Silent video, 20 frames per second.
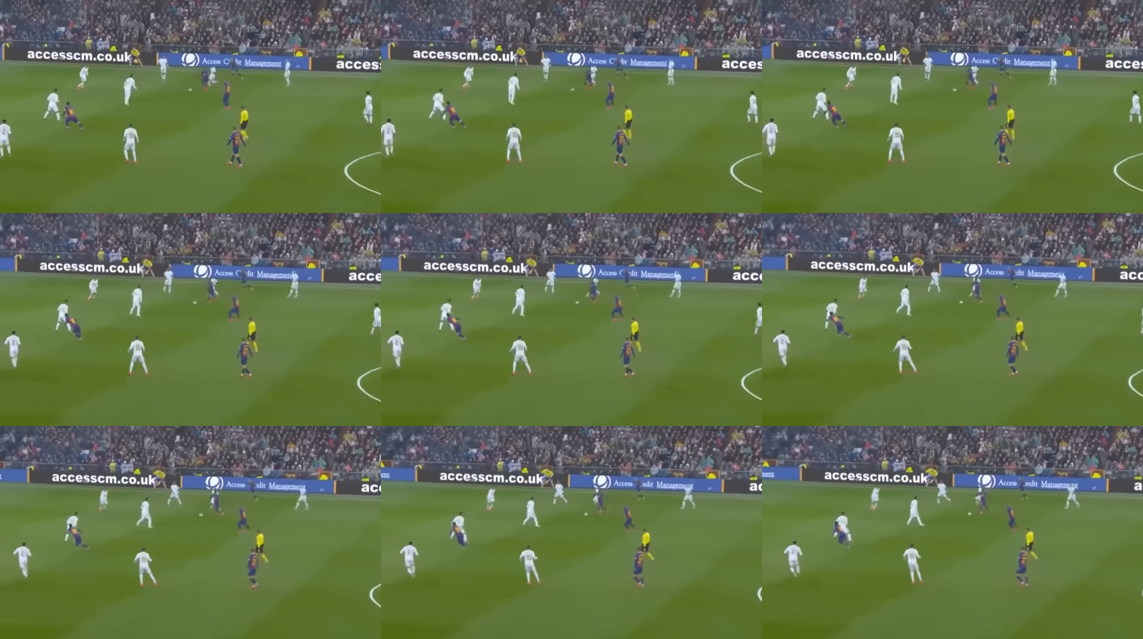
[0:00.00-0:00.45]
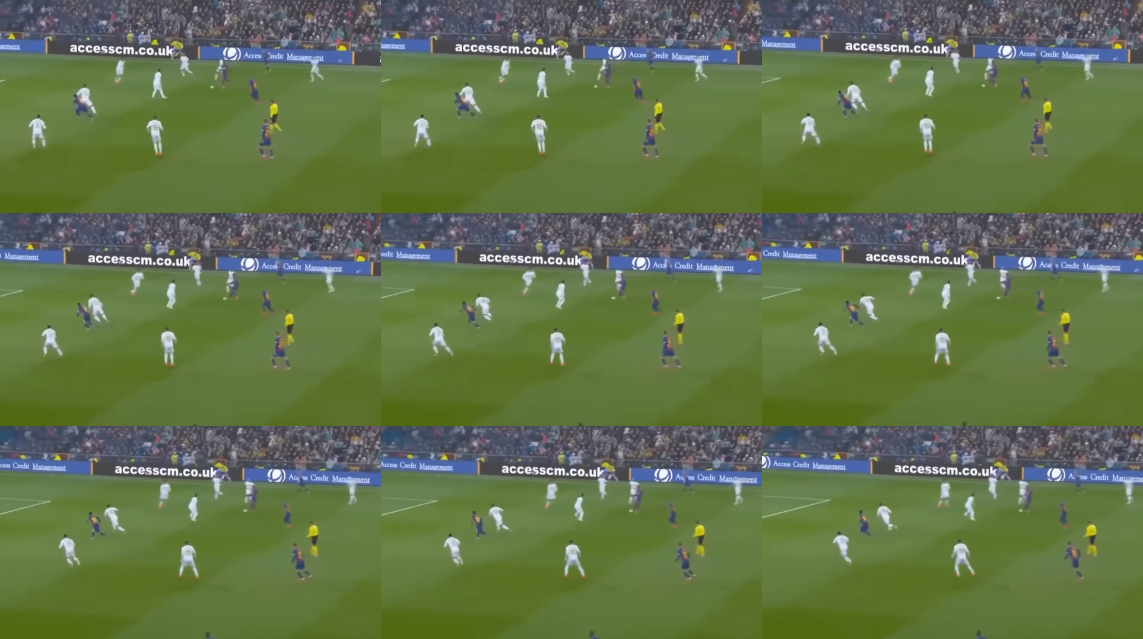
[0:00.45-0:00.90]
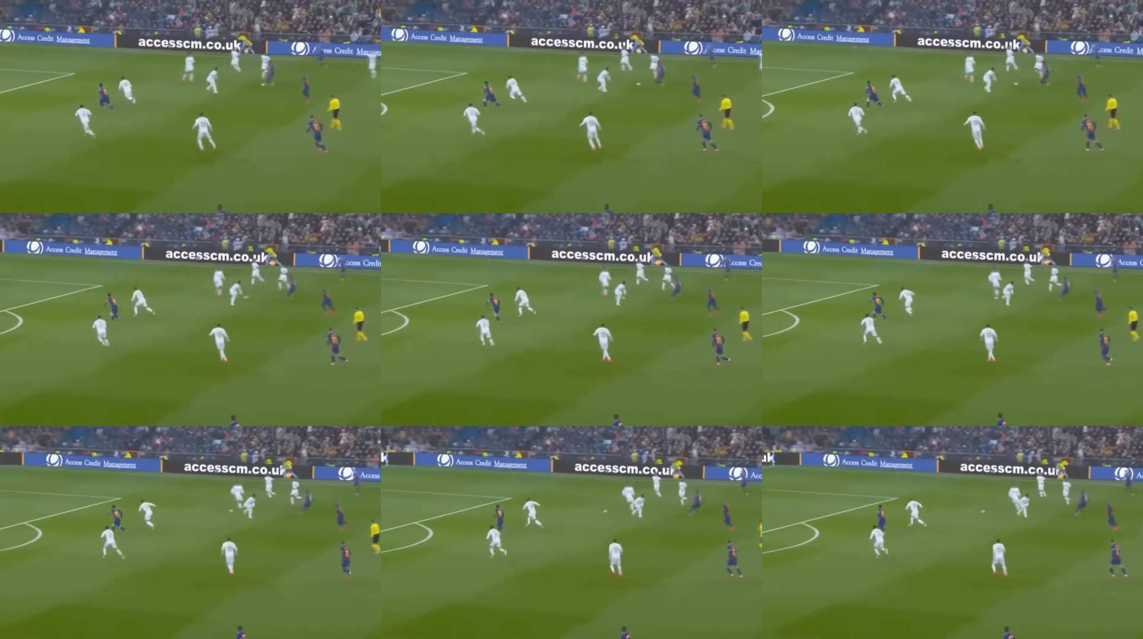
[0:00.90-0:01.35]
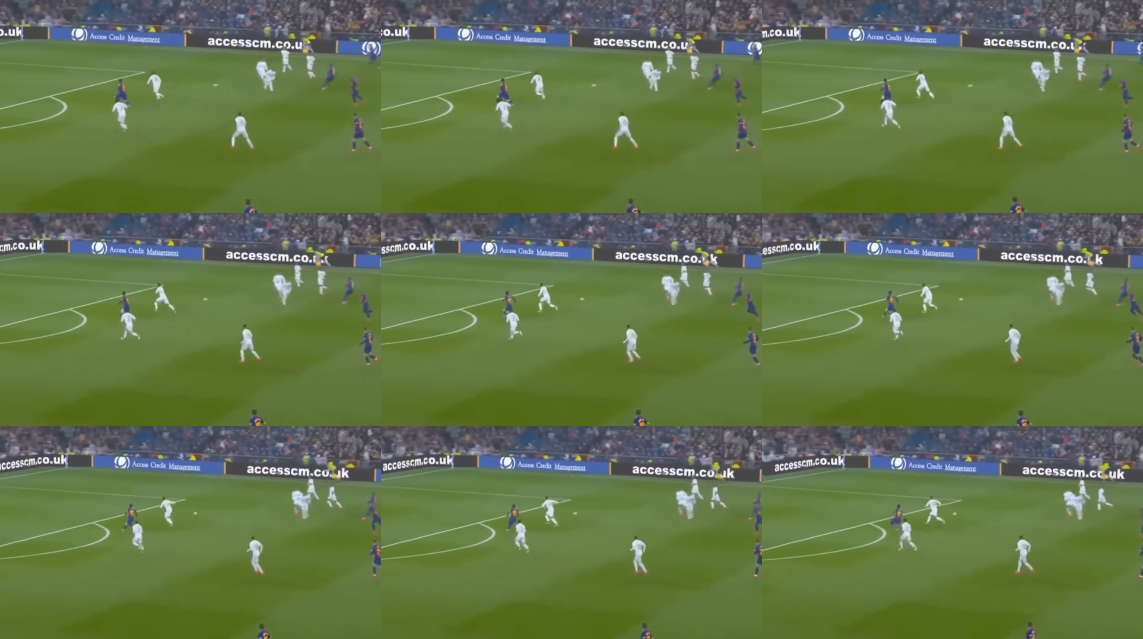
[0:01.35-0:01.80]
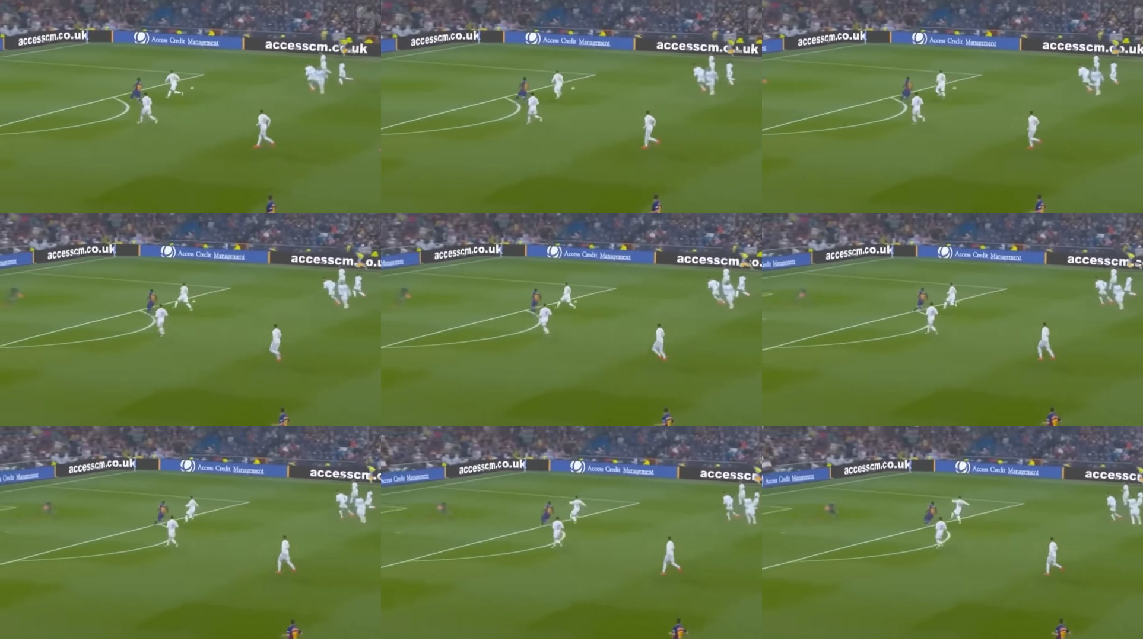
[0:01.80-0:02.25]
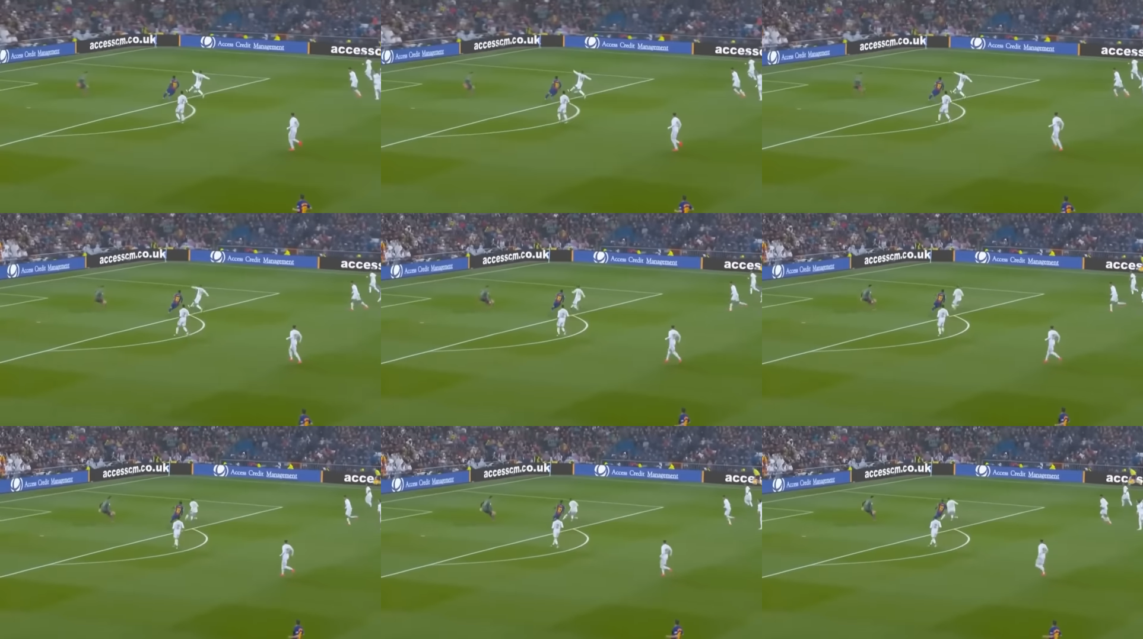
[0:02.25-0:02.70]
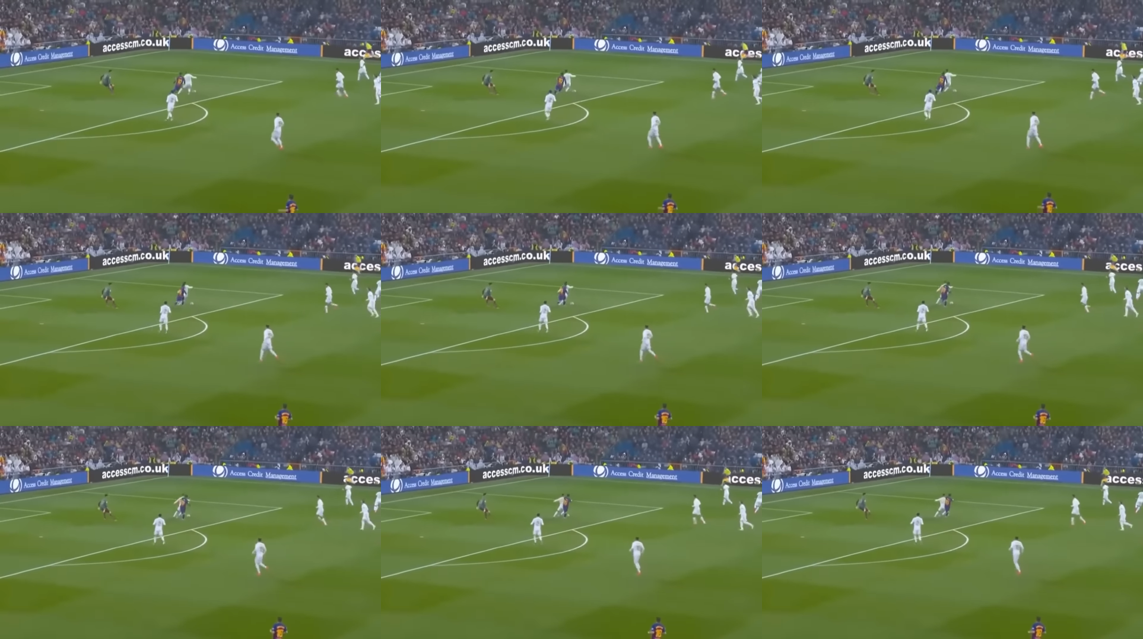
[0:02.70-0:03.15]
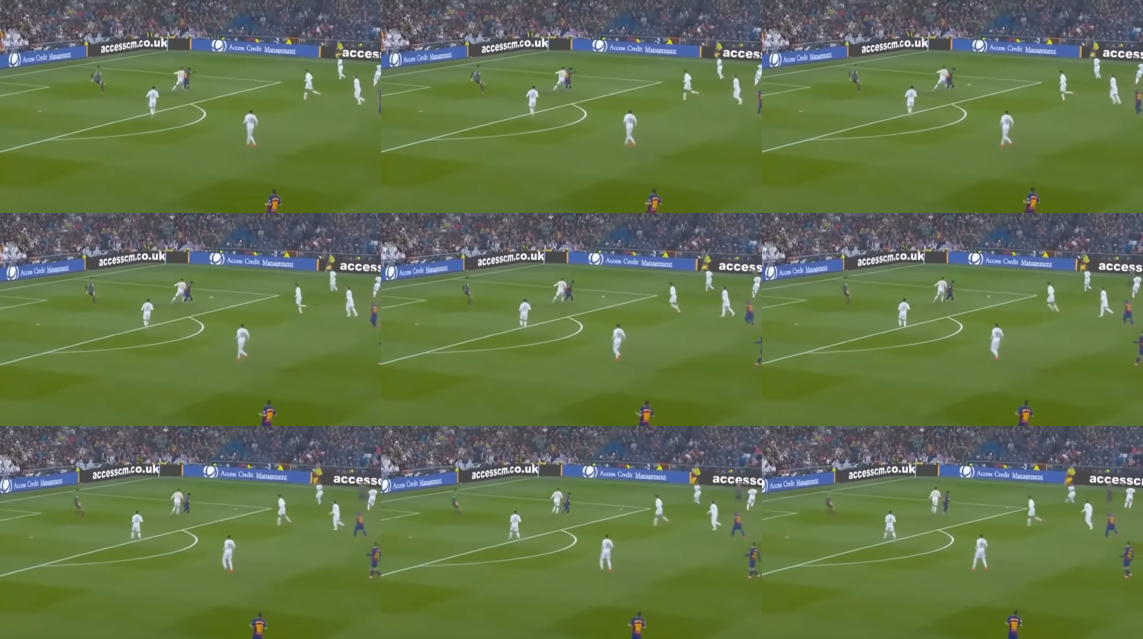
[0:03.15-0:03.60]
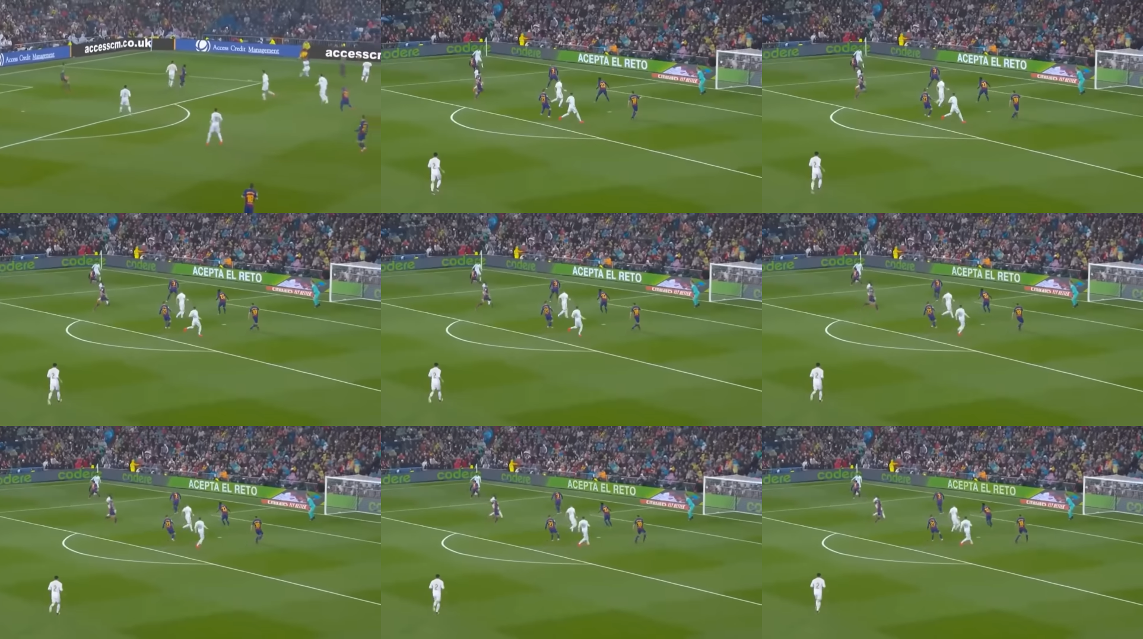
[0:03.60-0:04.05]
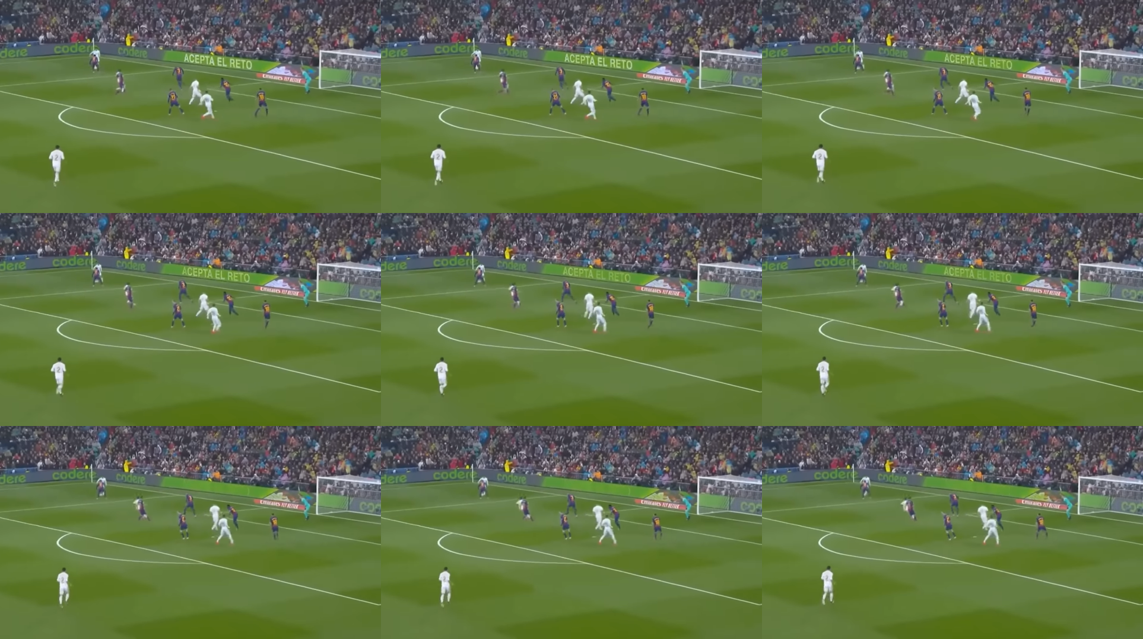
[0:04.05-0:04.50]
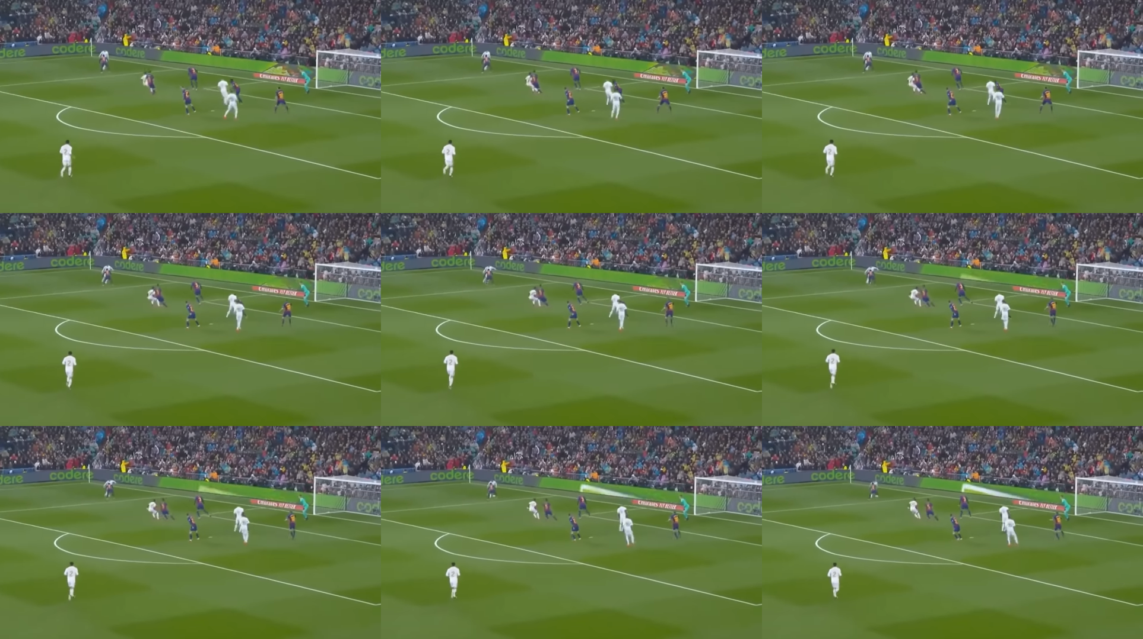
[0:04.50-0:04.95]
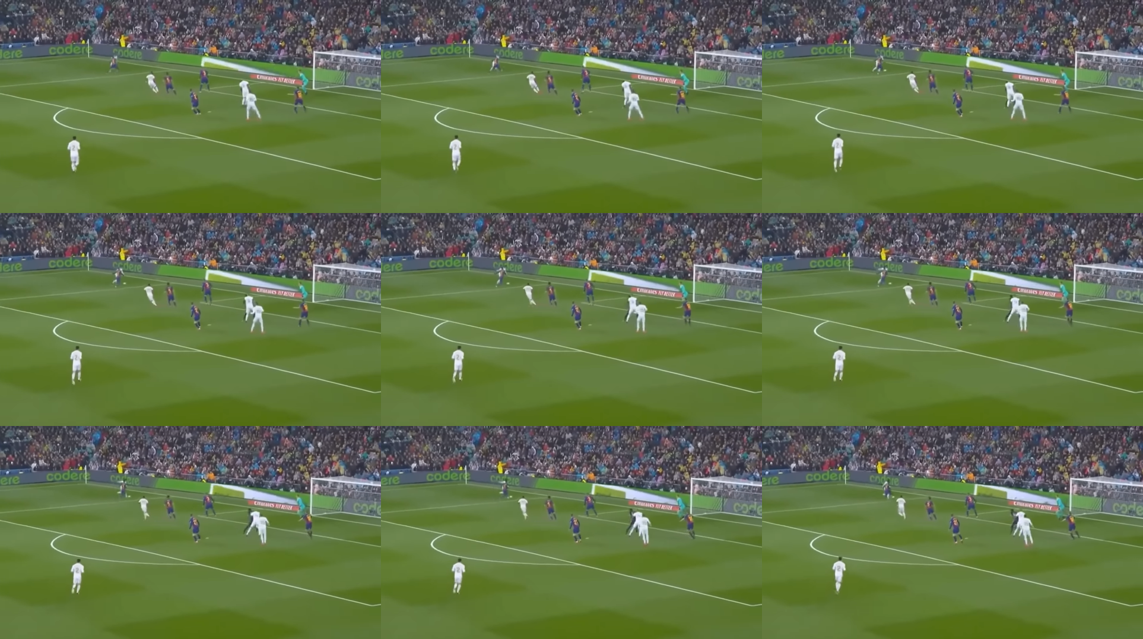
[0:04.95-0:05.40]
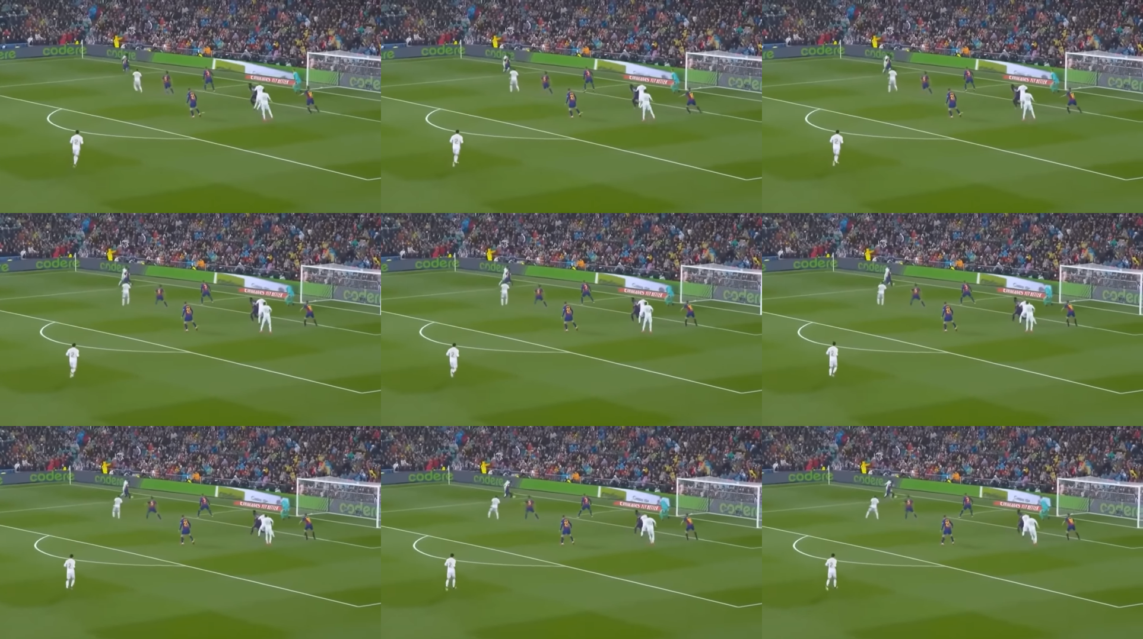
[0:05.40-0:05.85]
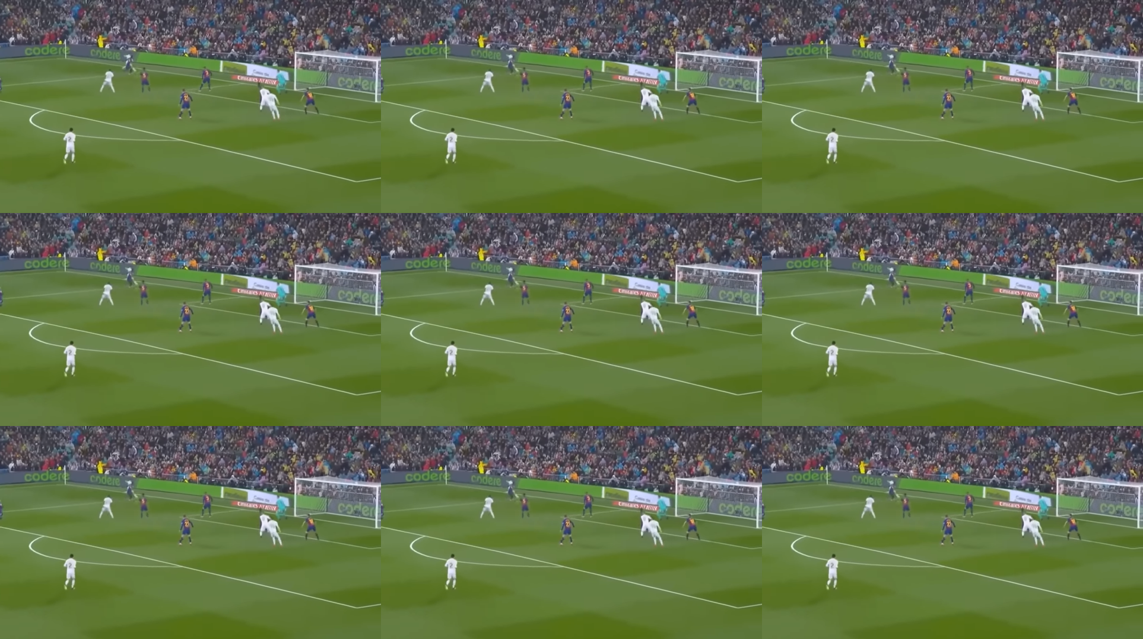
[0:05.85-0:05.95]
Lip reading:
No face is visible, so there are no lips to read.